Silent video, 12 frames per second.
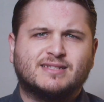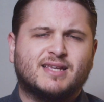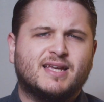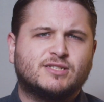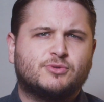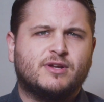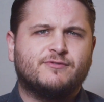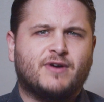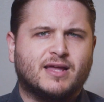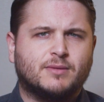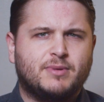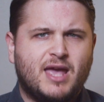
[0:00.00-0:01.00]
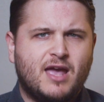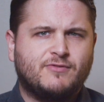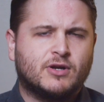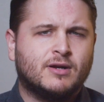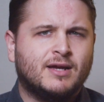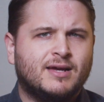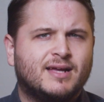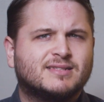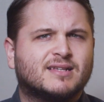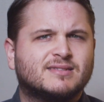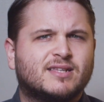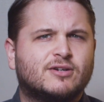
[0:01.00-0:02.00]
has a history of violent behavior, it's
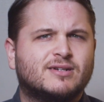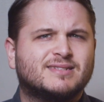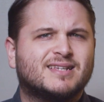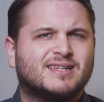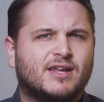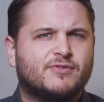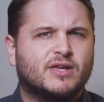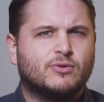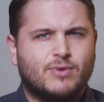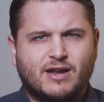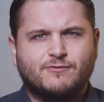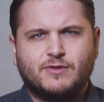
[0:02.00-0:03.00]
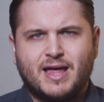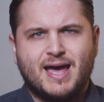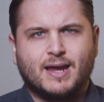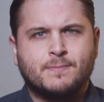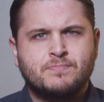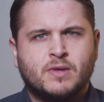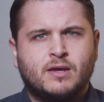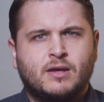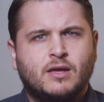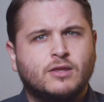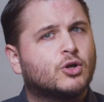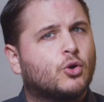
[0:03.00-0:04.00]
considered a significant red flag.
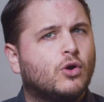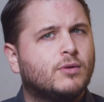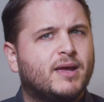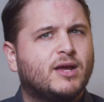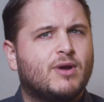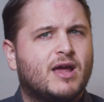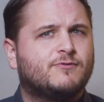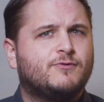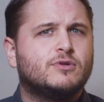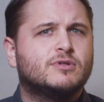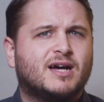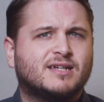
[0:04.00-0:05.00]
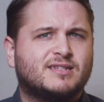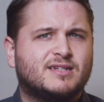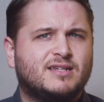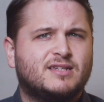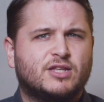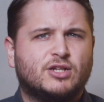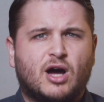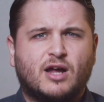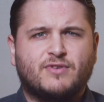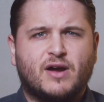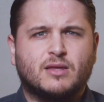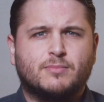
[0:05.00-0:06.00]
The court may grant full custody to the
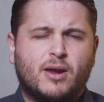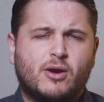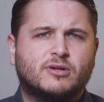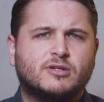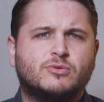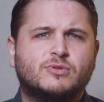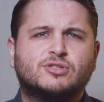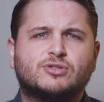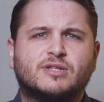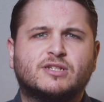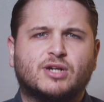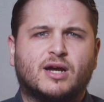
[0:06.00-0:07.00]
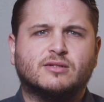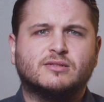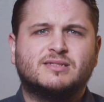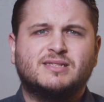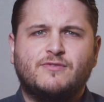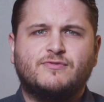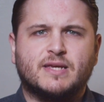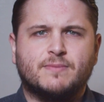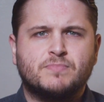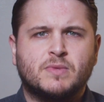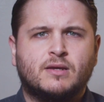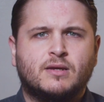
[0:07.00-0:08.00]
non-violent parent to ensure the child's safety.
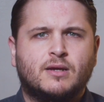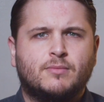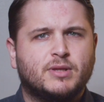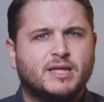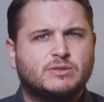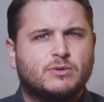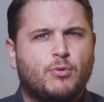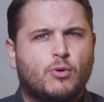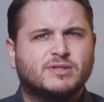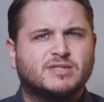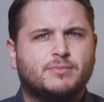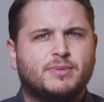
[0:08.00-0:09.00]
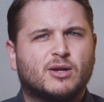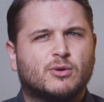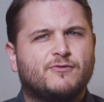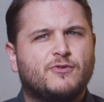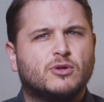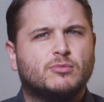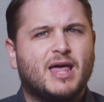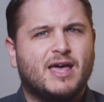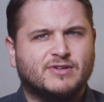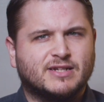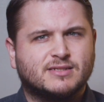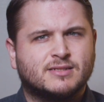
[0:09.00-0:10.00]
Police reports can be irrefutable
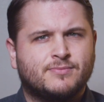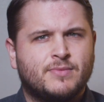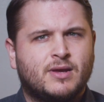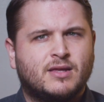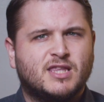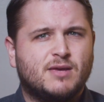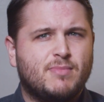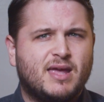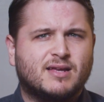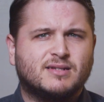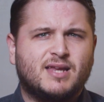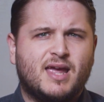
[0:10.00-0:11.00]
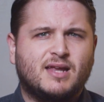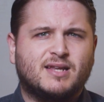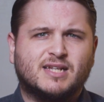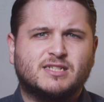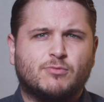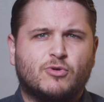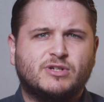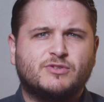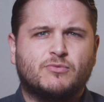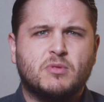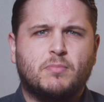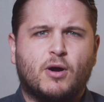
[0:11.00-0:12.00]
evidence. They may contain testimonies
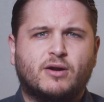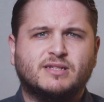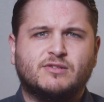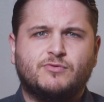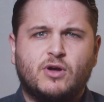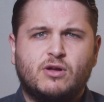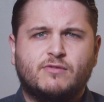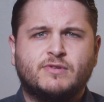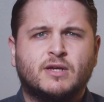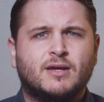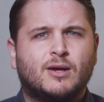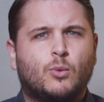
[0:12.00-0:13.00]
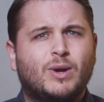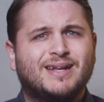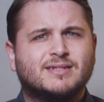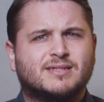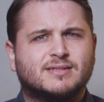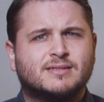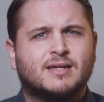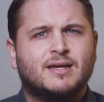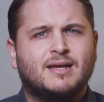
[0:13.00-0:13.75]
from the parties involved, witnesses,